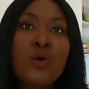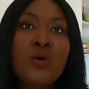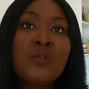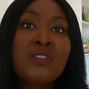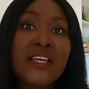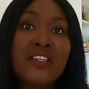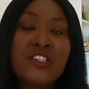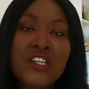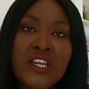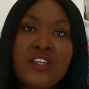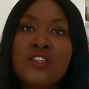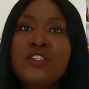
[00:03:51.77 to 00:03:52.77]
who will then
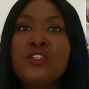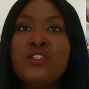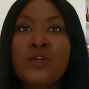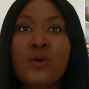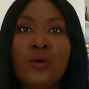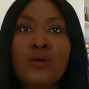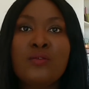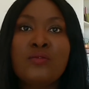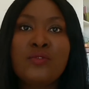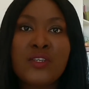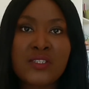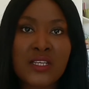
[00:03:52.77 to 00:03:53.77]
change your
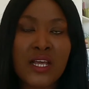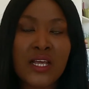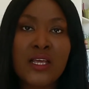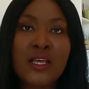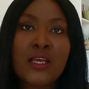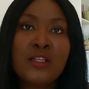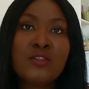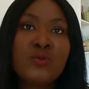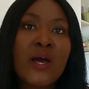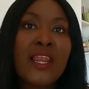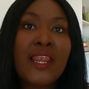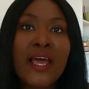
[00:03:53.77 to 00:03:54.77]
visa
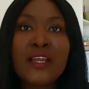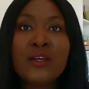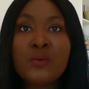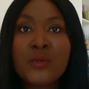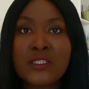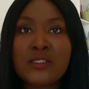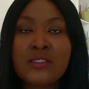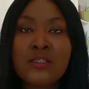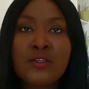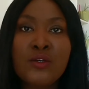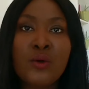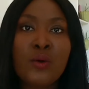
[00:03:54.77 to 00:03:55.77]
to align with
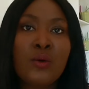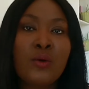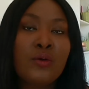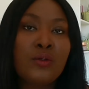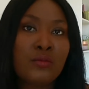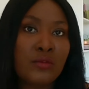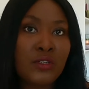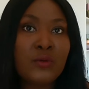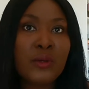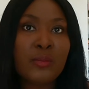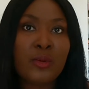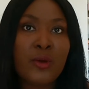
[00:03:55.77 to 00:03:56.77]
your new
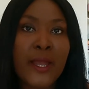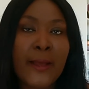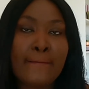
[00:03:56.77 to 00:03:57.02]
employer.